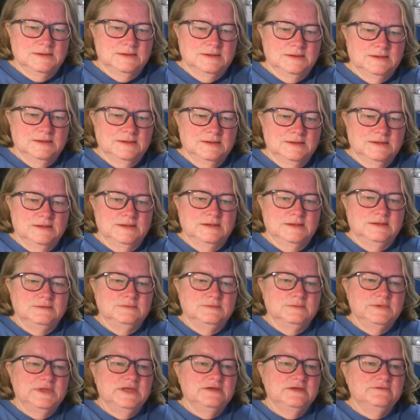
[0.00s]
And
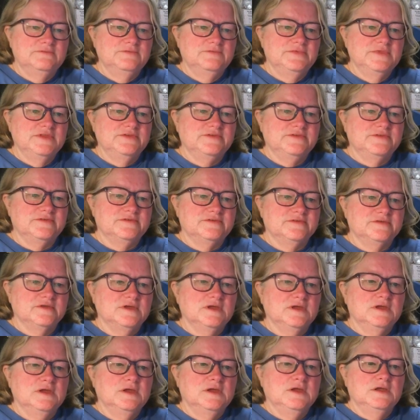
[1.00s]
we have this.
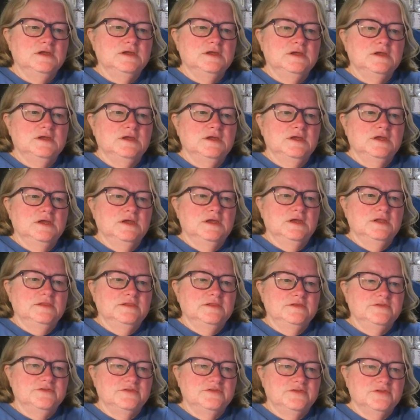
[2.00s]

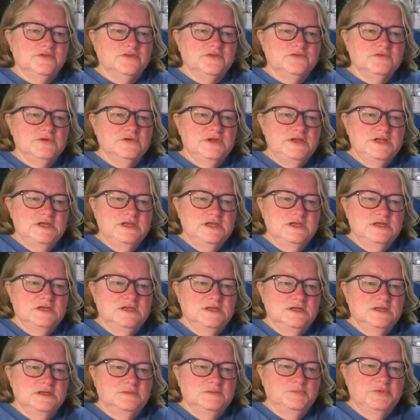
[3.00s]
This is a
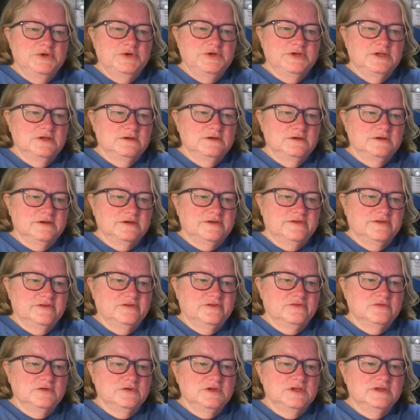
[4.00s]
3D printer
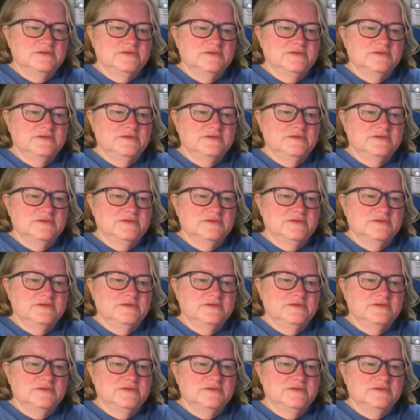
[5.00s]
accessory.